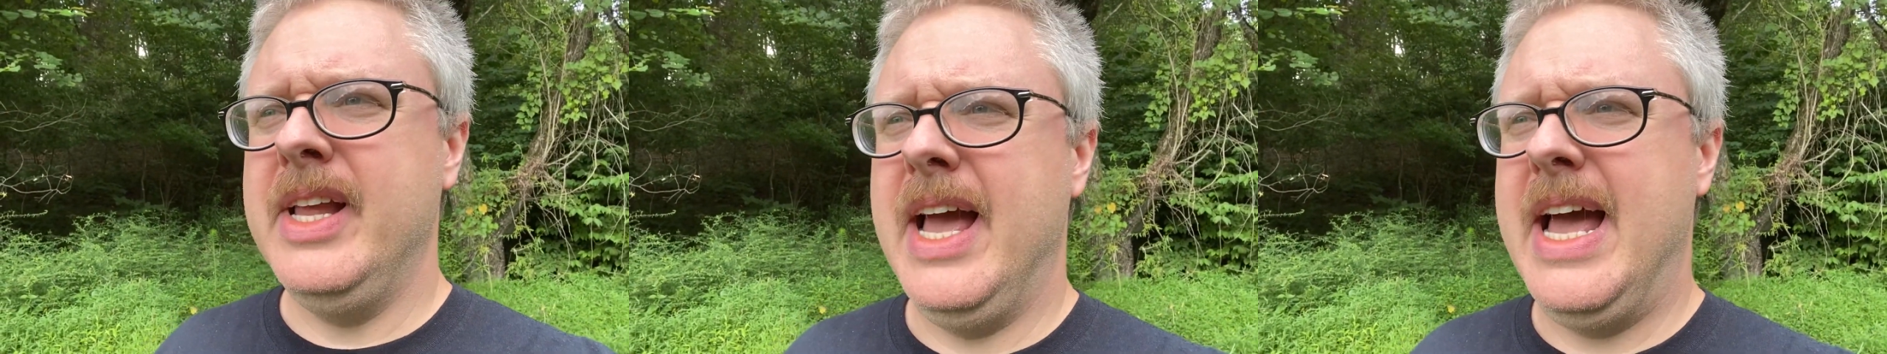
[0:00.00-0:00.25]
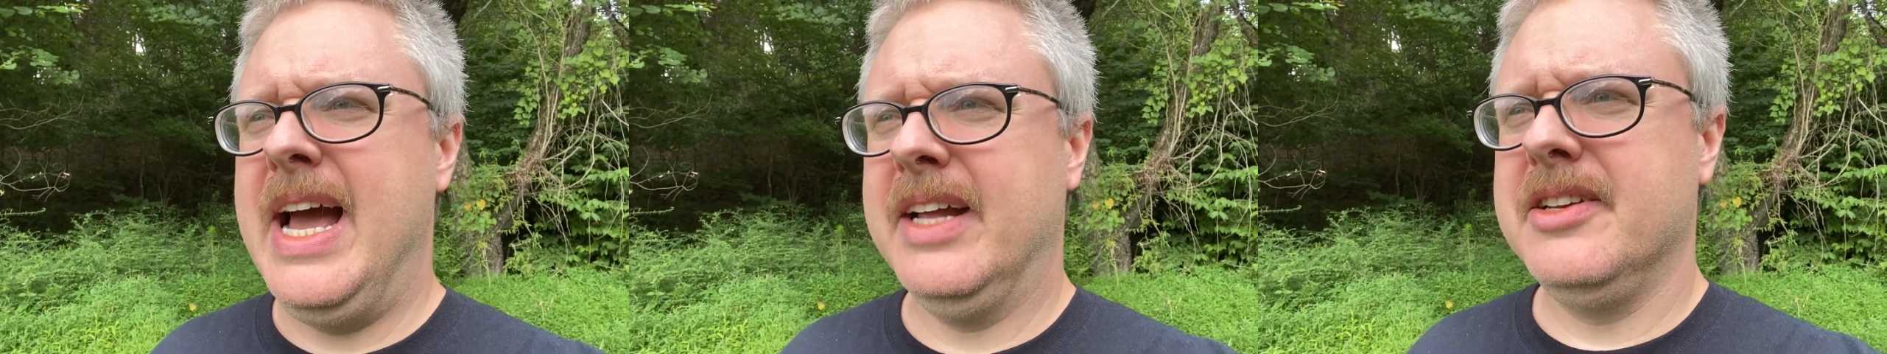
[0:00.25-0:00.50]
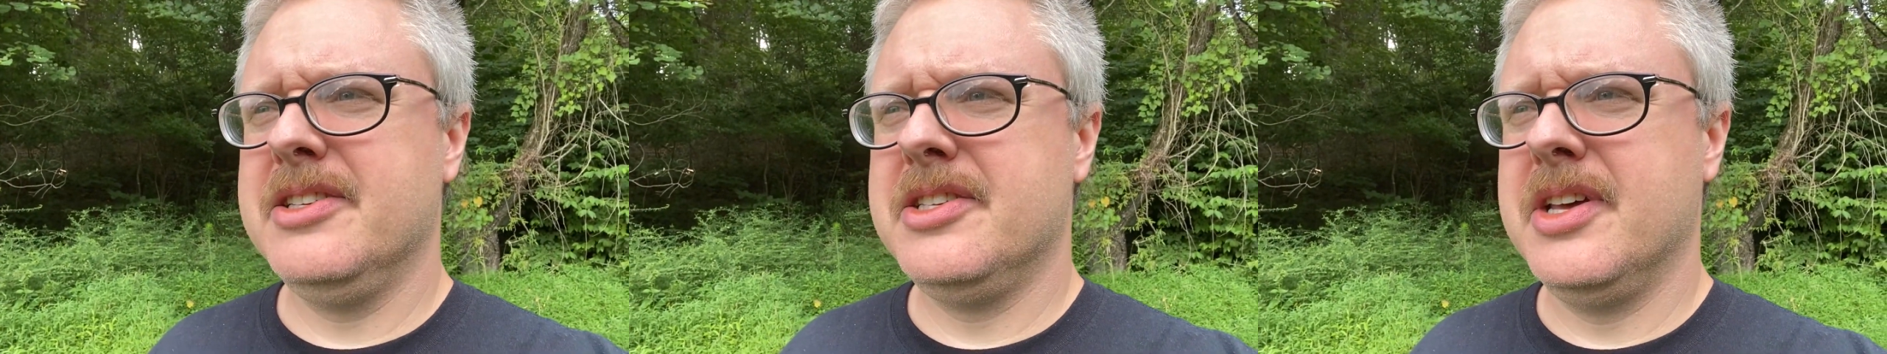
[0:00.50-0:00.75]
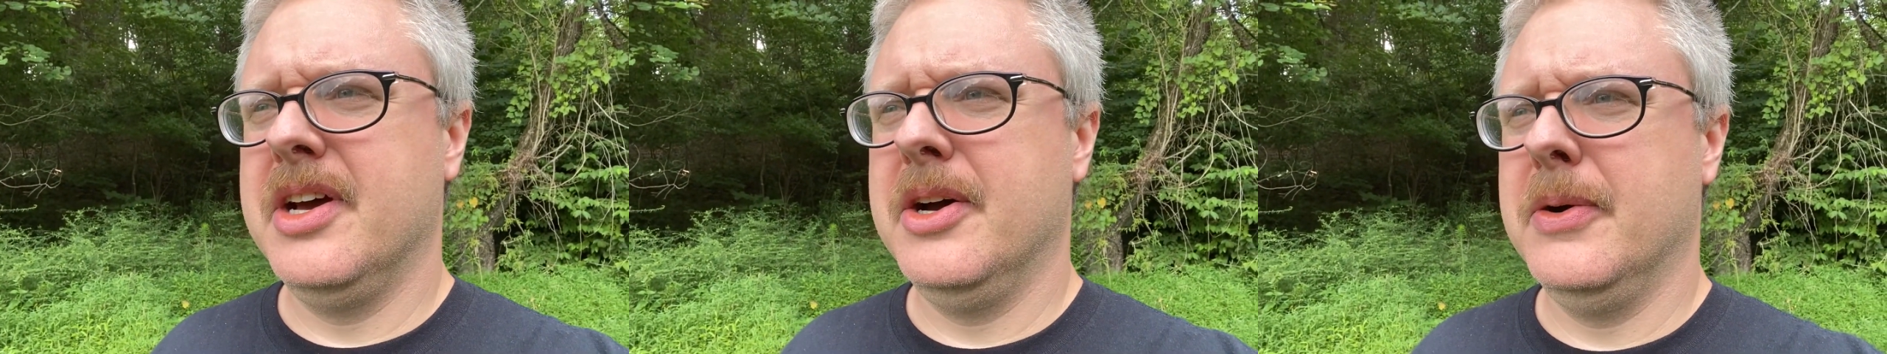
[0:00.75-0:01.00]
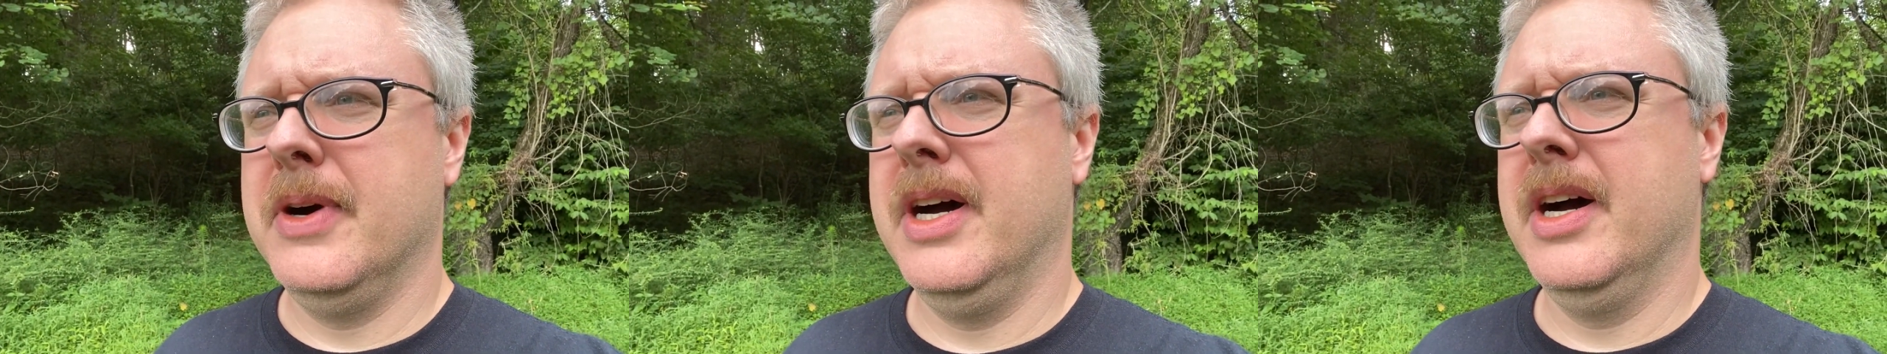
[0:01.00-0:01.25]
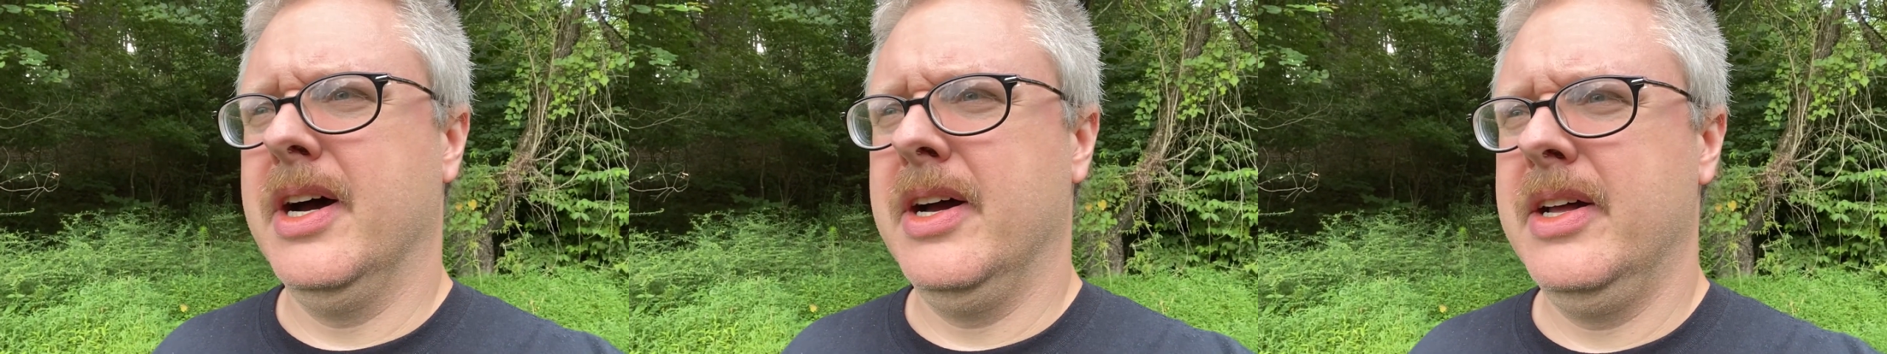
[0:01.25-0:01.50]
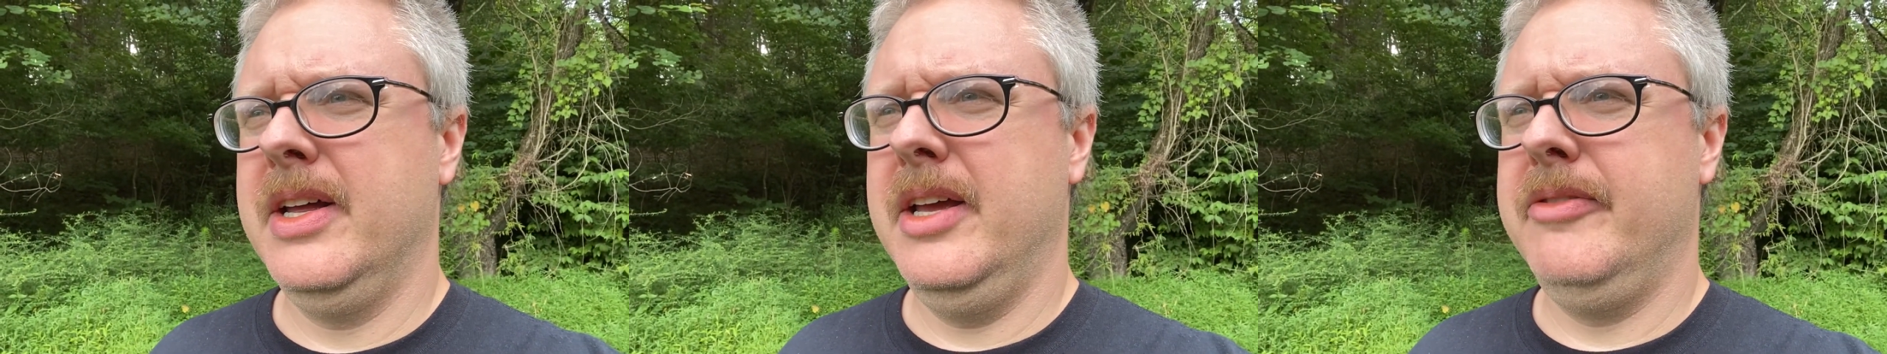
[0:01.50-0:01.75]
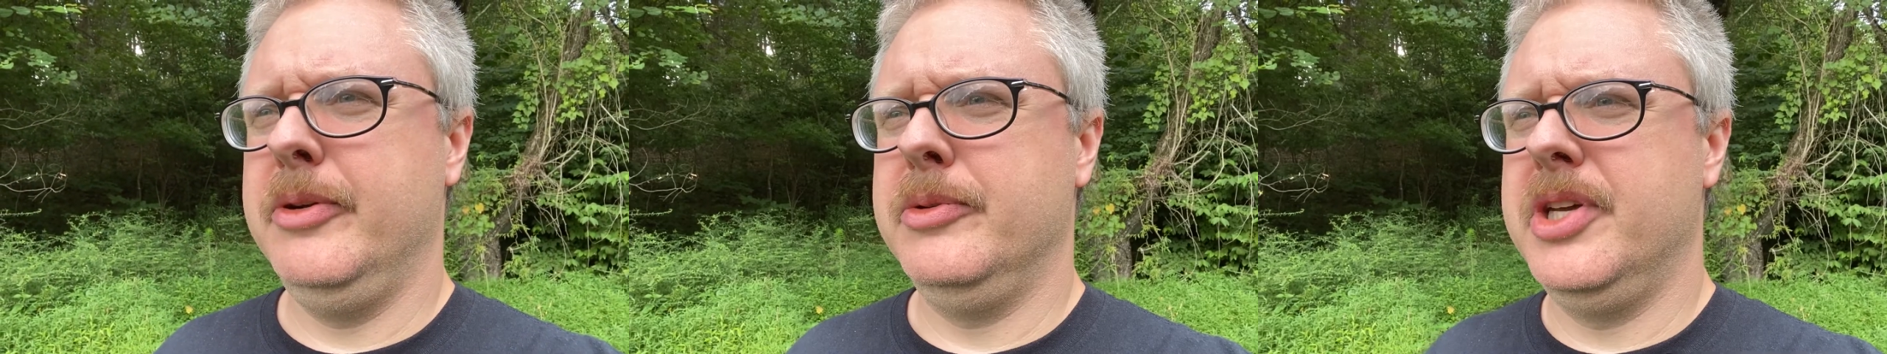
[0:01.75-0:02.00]
act as though
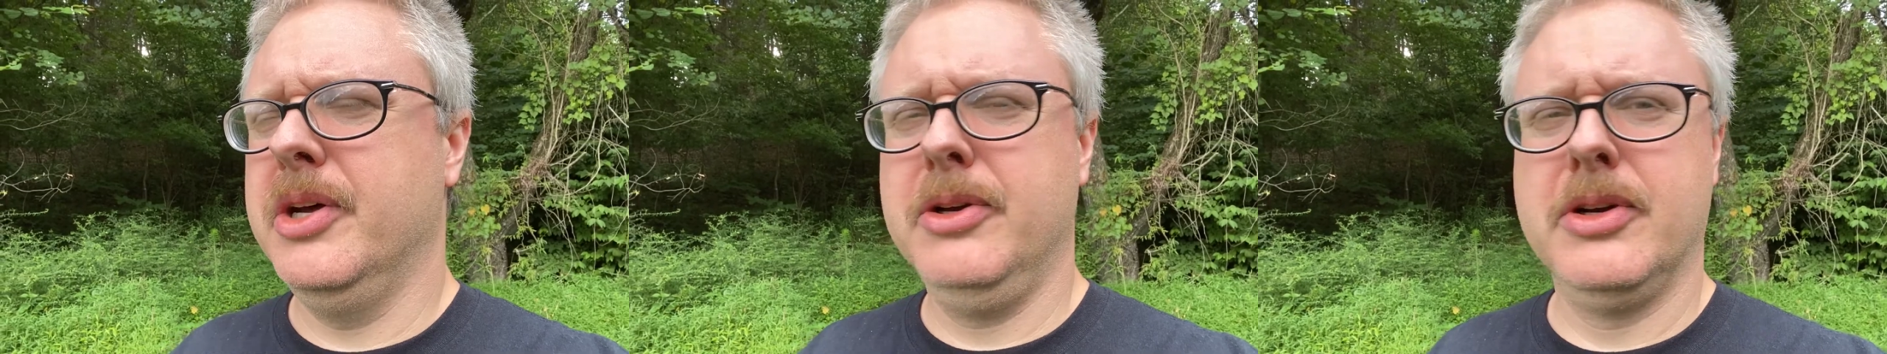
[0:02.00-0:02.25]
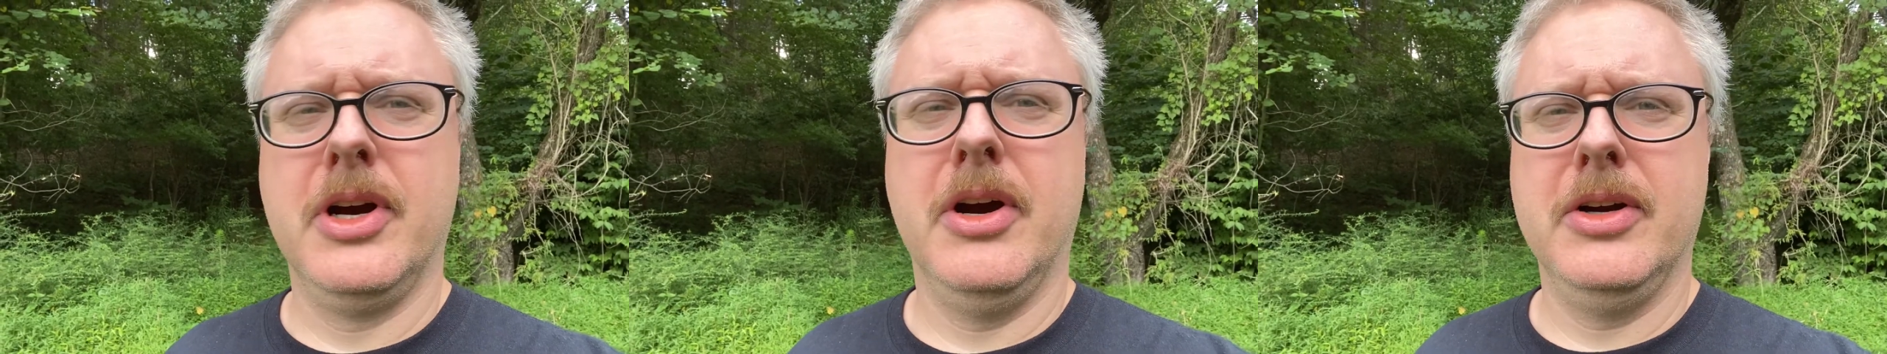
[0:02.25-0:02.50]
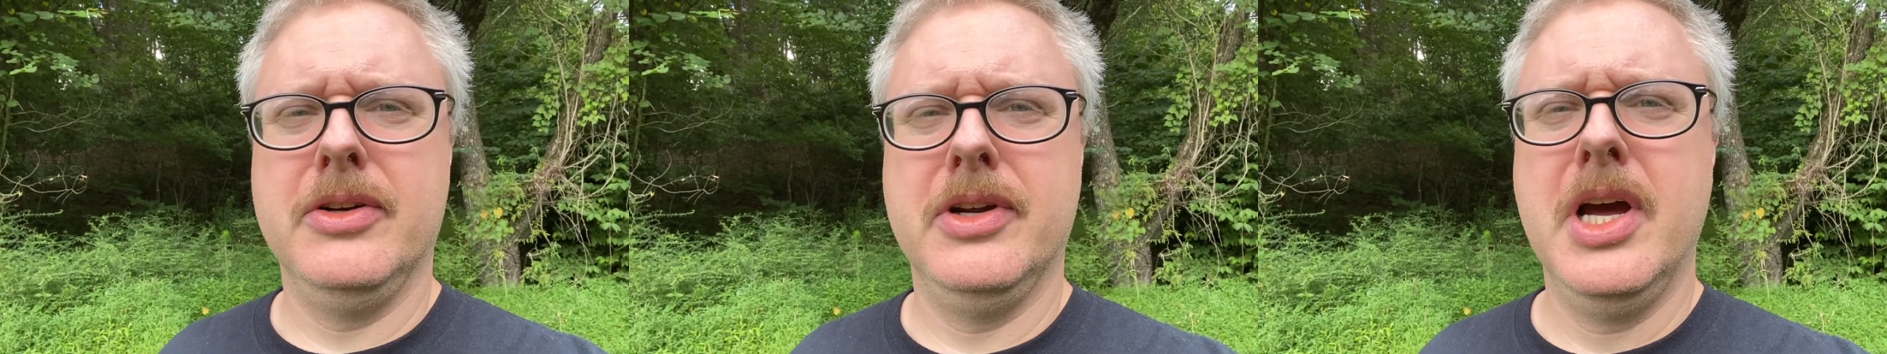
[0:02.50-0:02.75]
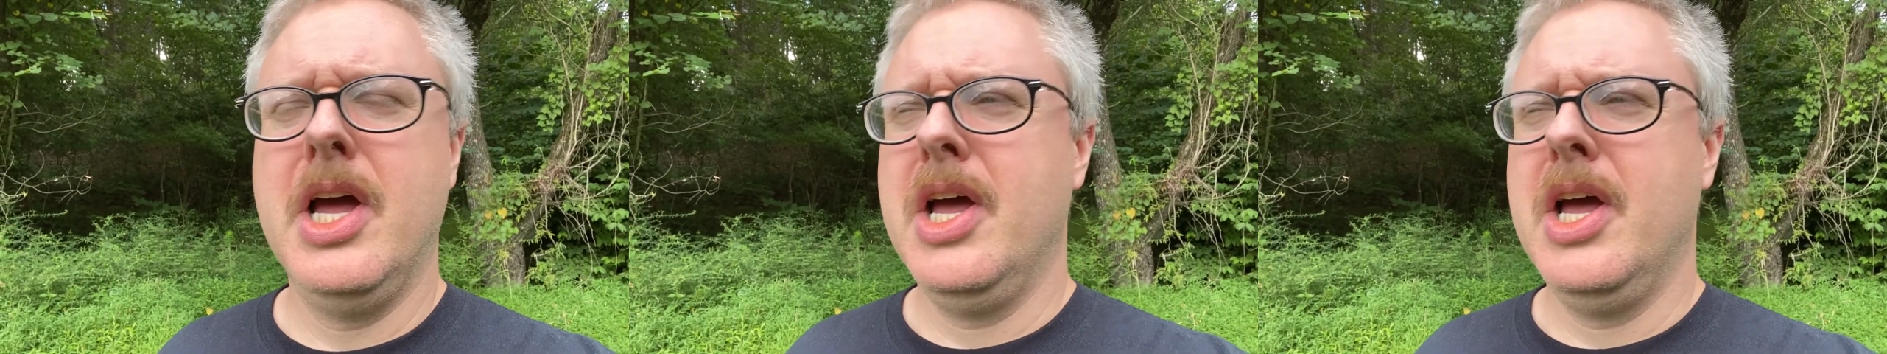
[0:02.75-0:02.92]
if you till your garden,